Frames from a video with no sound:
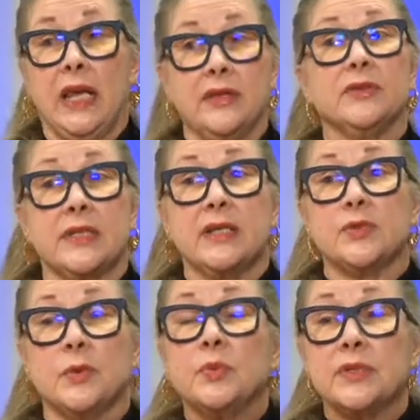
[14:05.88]
And there's
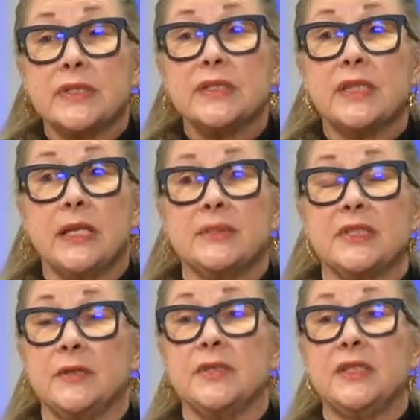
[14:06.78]
actual prison time
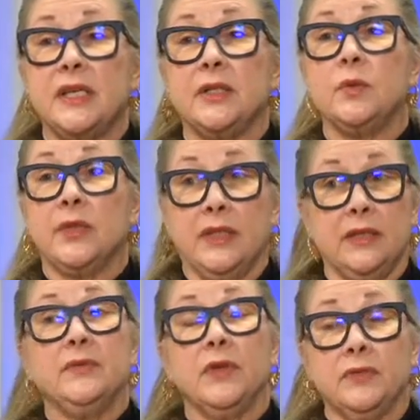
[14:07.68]
associated with it
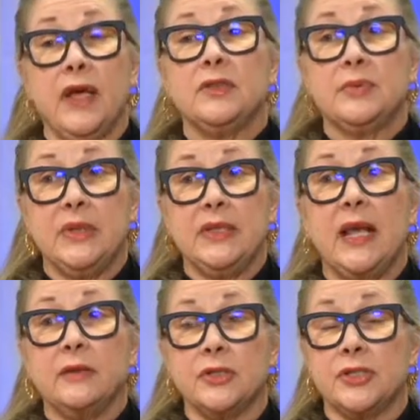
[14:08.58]
if they're found to be
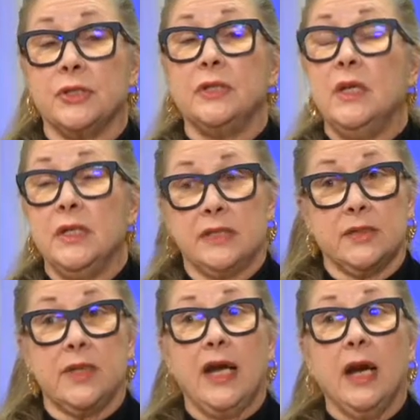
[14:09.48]
negligent.
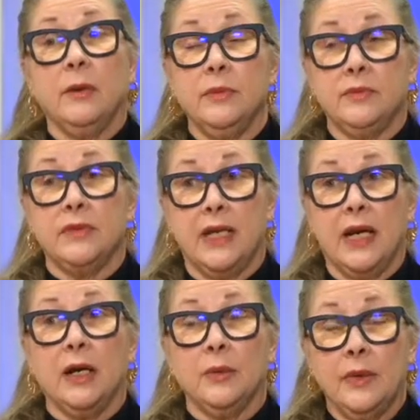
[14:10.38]
So they
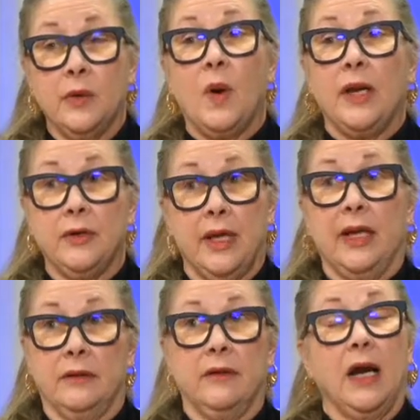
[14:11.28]
are required
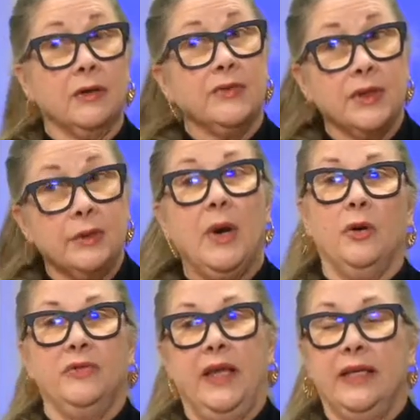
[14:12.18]
and are very
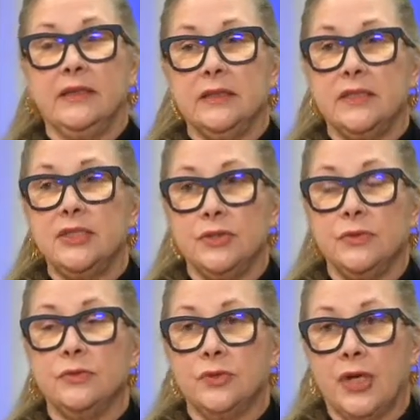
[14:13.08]
motivated
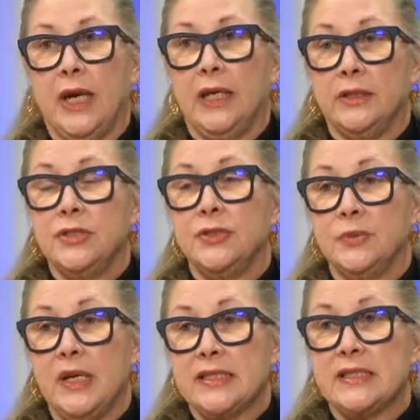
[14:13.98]
to try and do
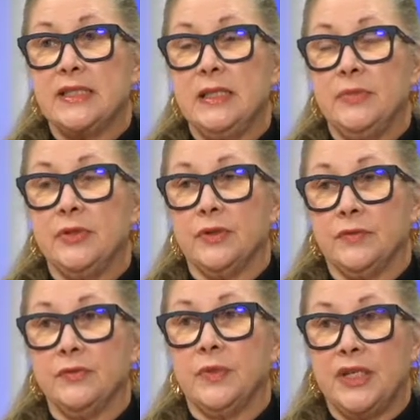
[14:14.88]
the best to keep your
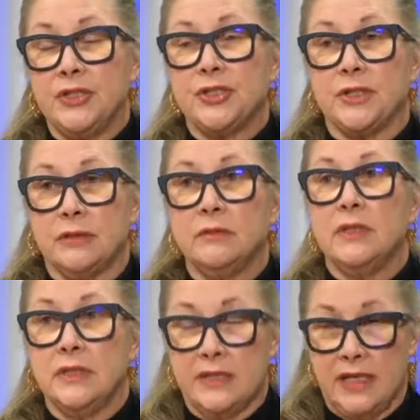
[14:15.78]
information
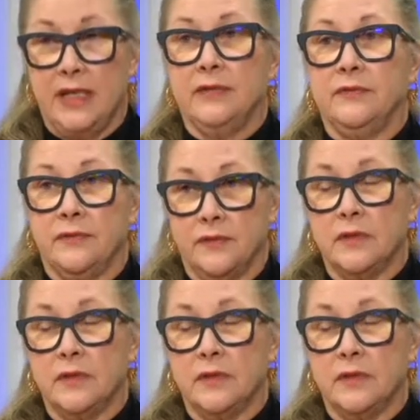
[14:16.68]
safe.